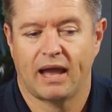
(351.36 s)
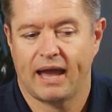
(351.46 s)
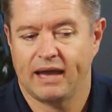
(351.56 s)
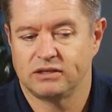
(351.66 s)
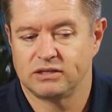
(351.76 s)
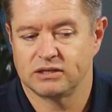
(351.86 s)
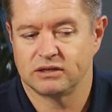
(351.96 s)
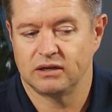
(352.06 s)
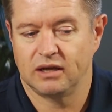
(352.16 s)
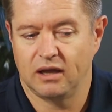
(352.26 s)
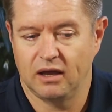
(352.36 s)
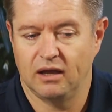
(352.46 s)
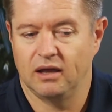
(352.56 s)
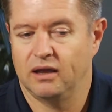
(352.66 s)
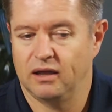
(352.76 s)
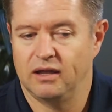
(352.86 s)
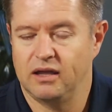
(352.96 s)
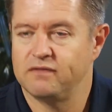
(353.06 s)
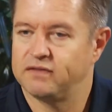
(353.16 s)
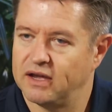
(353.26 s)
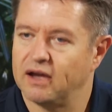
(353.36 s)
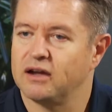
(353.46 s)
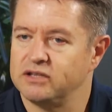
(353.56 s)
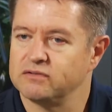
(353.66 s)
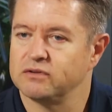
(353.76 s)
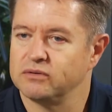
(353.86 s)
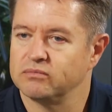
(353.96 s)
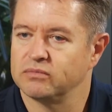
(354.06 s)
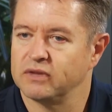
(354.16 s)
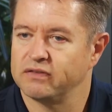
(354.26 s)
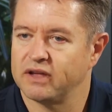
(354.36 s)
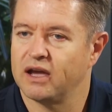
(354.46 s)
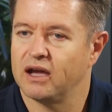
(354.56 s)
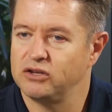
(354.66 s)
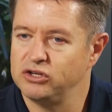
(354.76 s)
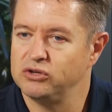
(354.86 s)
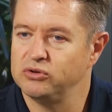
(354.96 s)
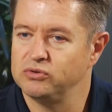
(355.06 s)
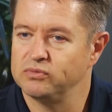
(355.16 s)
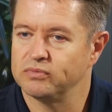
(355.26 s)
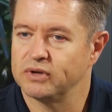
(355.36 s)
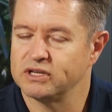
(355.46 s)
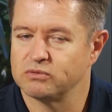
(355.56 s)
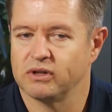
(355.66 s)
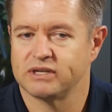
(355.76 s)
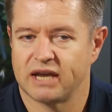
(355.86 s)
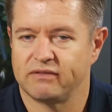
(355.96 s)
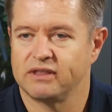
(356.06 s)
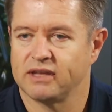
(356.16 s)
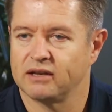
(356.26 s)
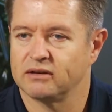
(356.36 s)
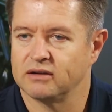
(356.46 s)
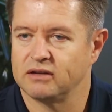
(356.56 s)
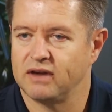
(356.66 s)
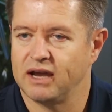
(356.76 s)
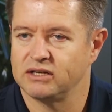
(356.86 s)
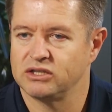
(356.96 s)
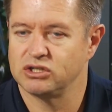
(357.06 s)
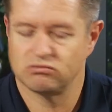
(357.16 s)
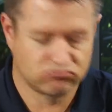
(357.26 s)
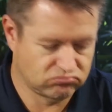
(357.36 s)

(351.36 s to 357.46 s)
And if they are different, if they are new, as well as having that advantage,